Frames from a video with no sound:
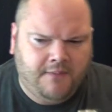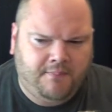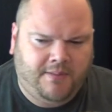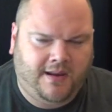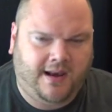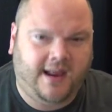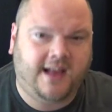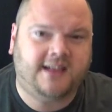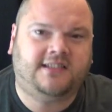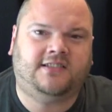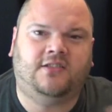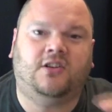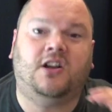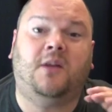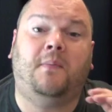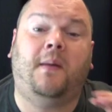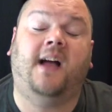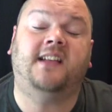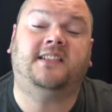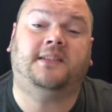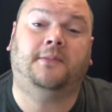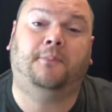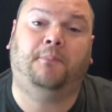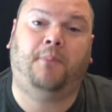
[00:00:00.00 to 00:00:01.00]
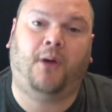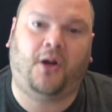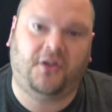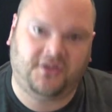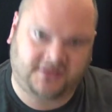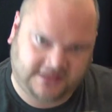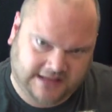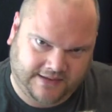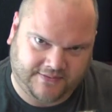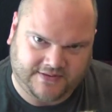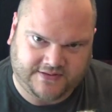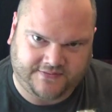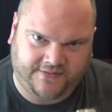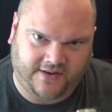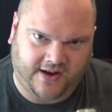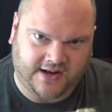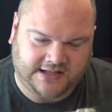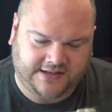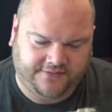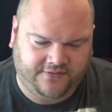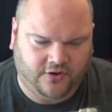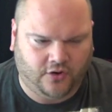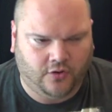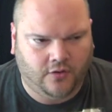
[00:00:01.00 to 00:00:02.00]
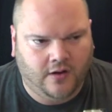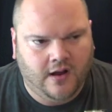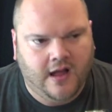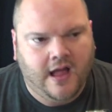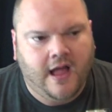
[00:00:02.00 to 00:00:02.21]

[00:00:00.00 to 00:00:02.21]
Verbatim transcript: But let's talk about some positives first of all.